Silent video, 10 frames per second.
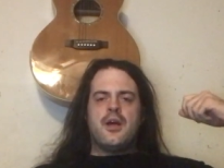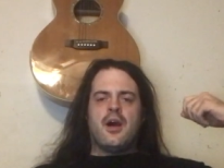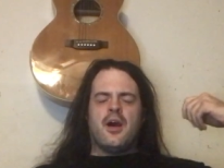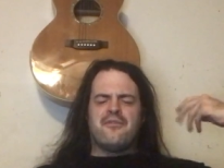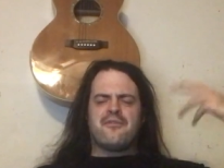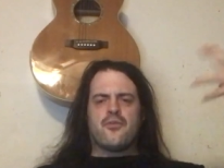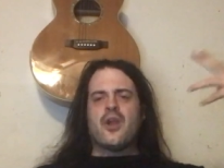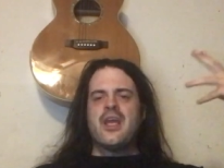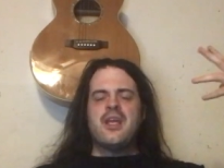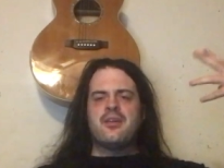
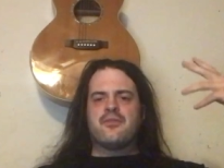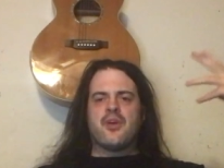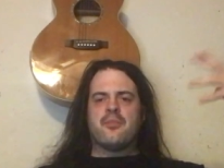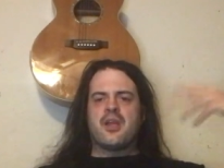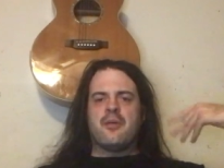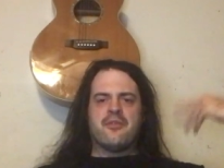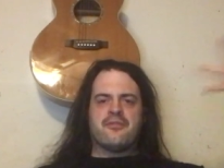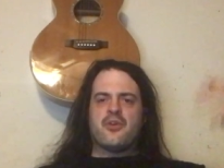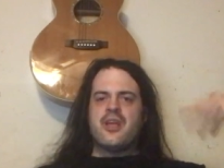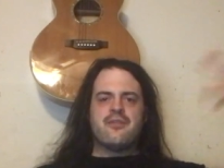afraid of their become
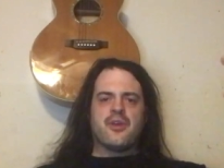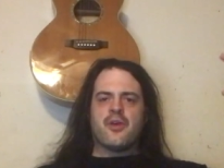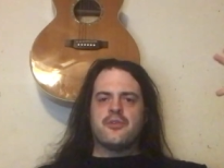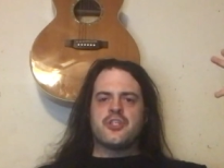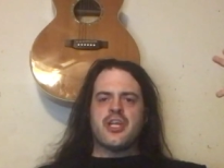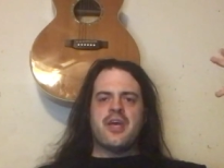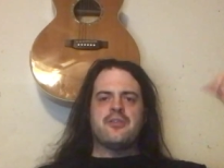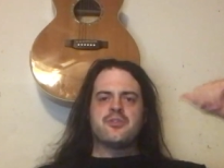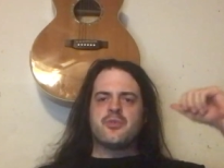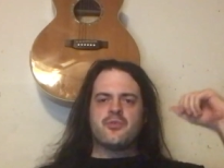afraid of their own
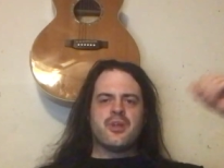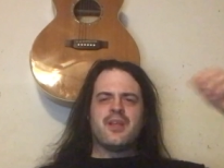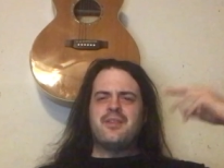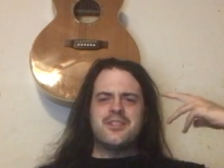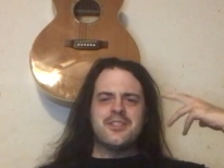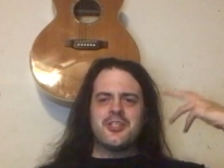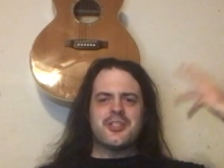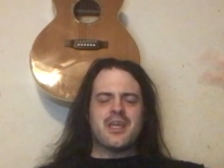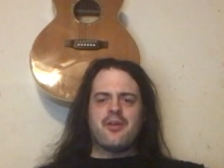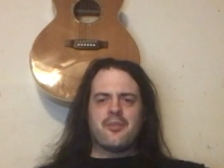shadows when really this is
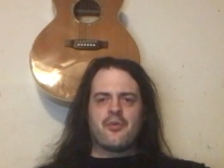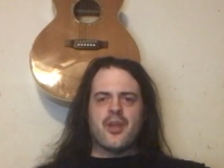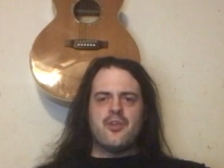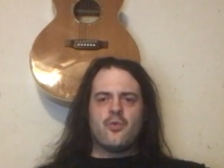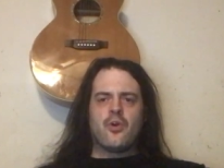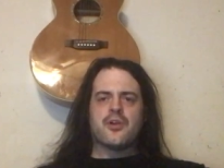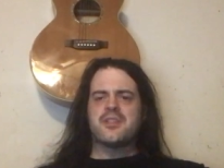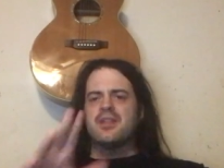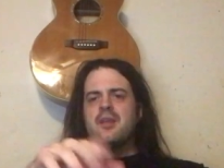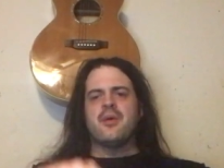just how the brain
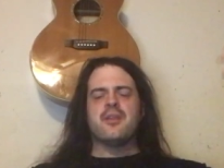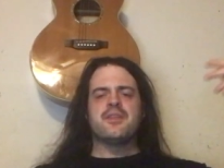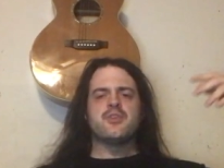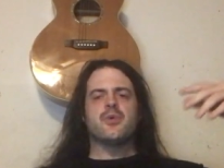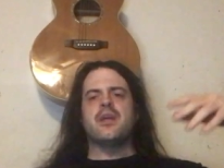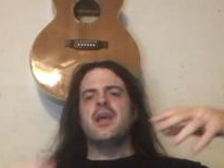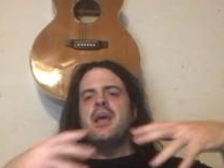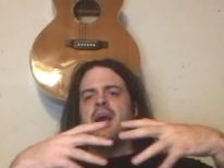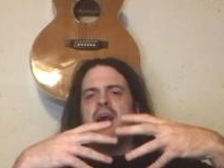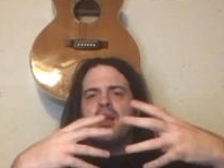works. Think about it this way.
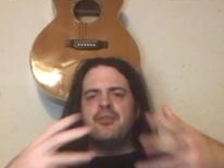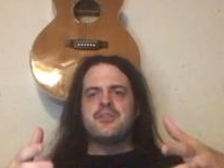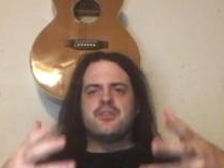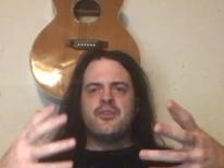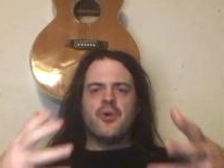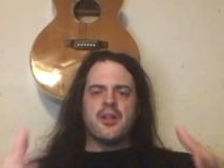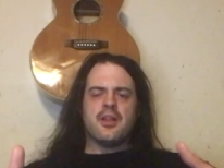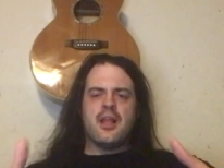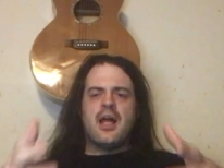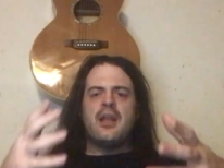I used to do a
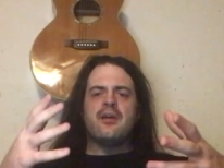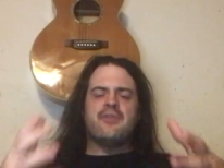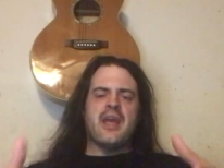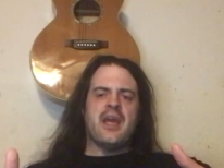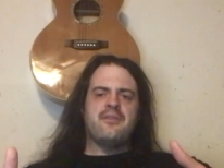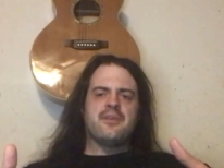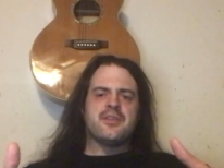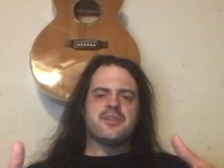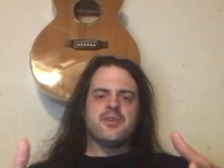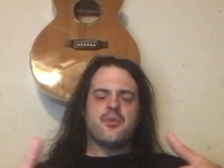lot of
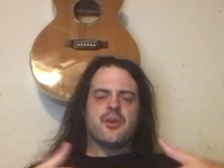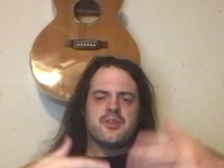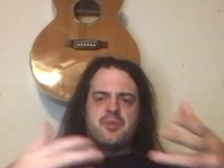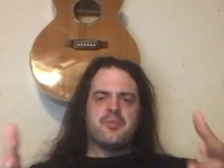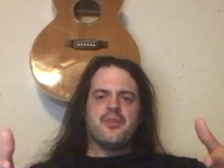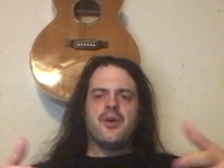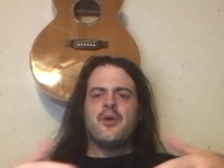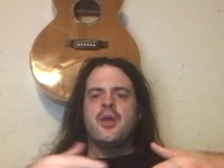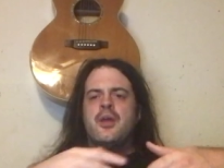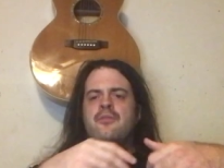advocacy work, as people
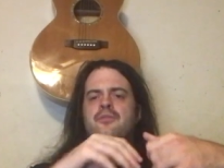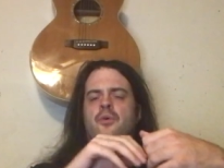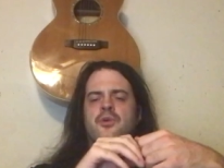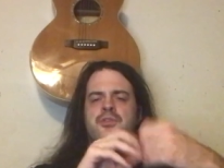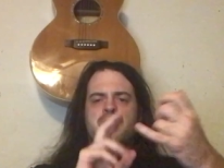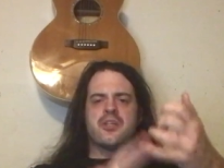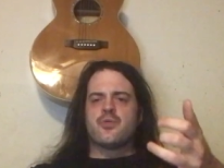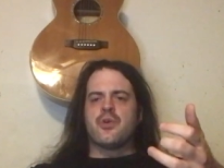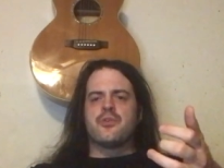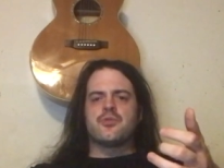know, for sex
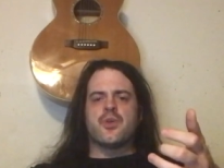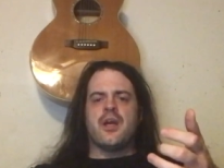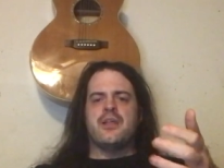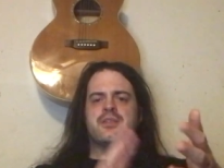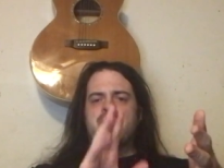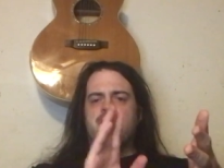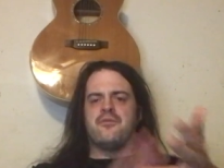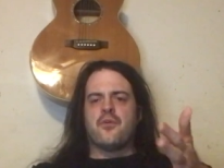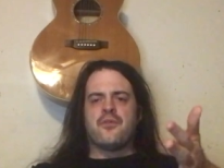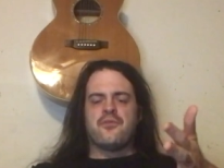workers' rights and
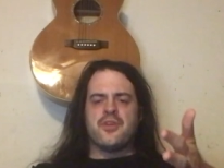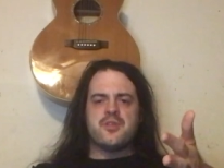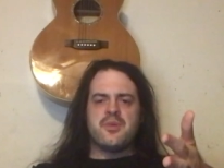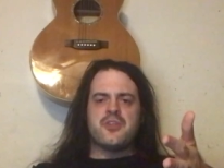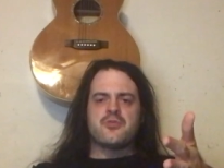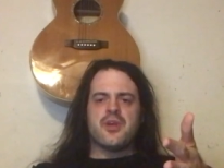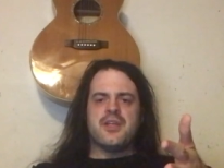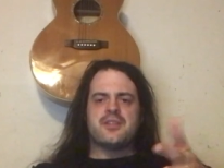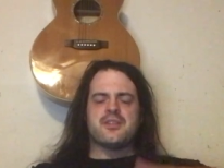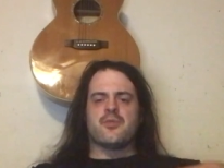for free speech
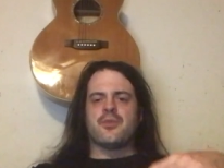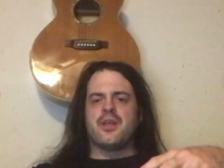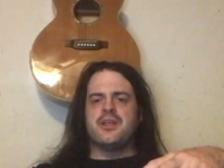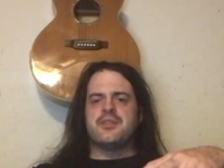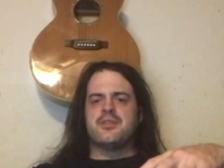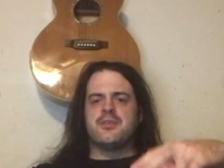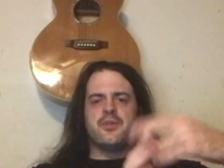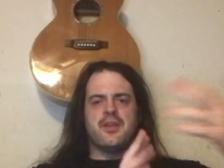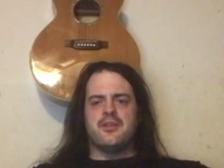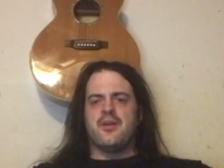rights as it relates to
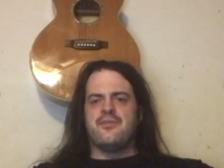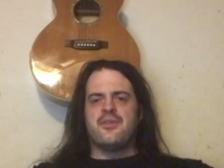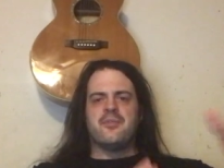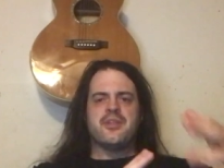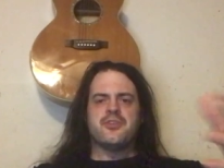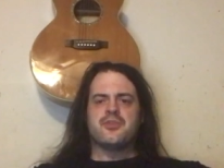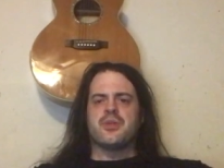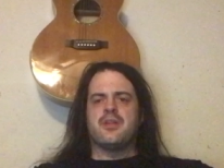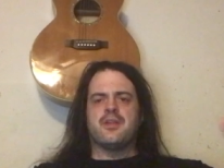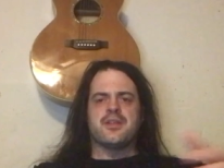the adult film
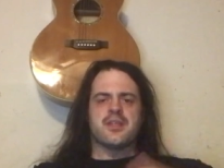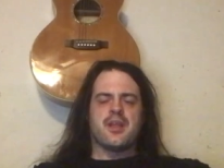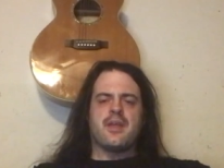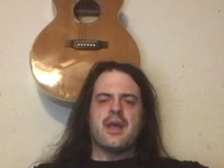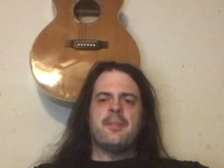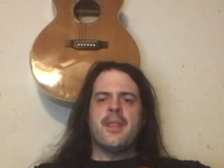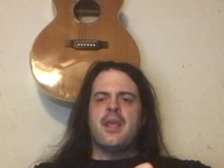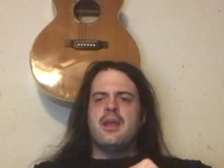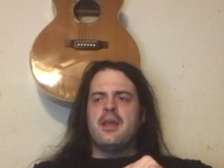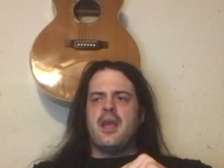industry and things like that.
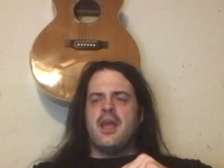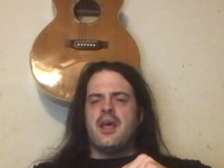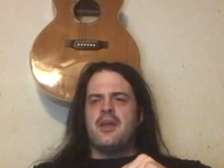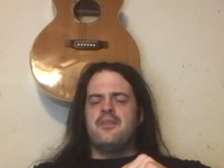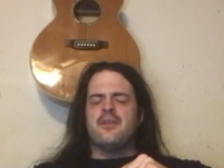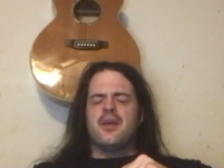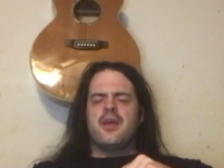And